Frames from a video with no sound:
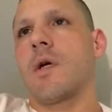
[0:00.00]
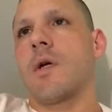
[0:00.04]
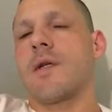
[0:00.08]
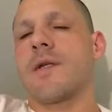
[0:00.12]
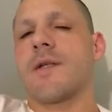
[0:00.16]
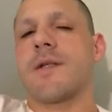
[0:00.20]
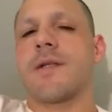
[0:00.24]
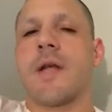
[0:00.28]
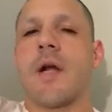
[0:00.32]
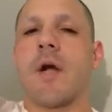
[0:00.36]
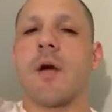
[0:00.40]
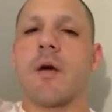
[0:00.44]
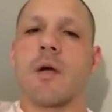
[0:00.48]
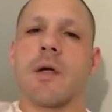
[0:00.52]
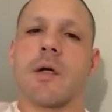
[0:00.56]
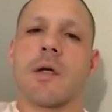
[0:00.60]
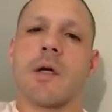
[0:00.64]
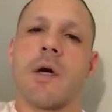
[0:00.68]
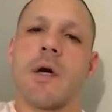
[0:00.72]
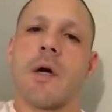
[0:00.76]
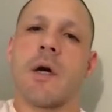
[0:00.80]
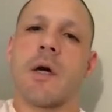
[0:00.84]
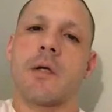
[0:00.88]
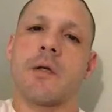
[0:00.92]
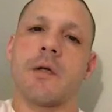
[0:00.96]
Sarah
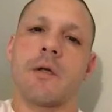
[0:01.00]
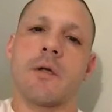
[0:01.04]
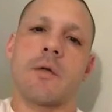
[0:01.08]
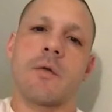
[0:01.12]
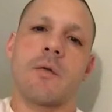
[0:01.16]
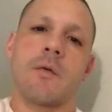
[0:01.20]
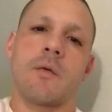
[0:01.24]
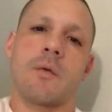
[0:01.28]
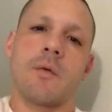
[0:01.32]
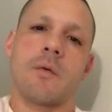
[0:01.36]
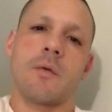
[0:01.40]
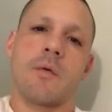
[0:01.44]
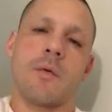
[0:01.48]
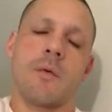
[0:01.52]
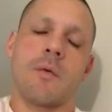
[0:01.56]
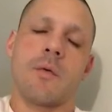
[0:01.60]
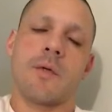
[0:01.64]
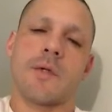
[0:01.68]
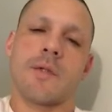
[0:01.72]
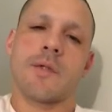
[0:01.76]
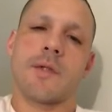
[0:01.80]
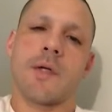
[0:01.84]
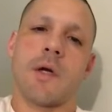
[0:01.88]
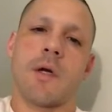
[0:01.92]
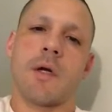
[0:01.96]
Connor, who
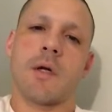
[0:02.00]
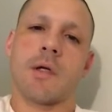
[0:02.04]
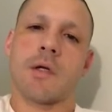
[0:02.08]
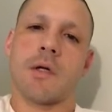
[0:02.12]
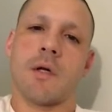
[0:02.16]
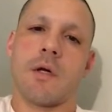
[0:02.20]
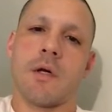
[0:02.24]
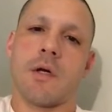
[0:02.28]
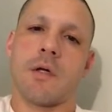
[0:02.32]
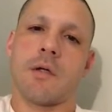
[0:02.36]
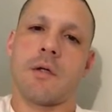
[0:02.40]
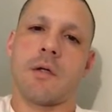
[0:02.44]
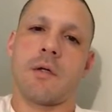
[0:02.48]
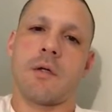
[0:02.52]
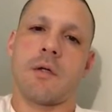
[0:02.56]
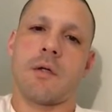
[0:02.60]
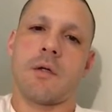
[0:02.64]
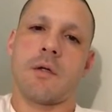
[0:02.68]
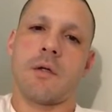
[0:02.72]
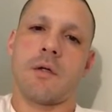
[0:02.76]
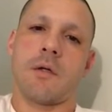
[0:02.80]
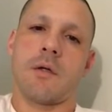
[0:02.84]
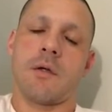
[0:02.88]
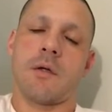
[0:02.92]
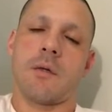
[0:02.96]
is Sarah Connor?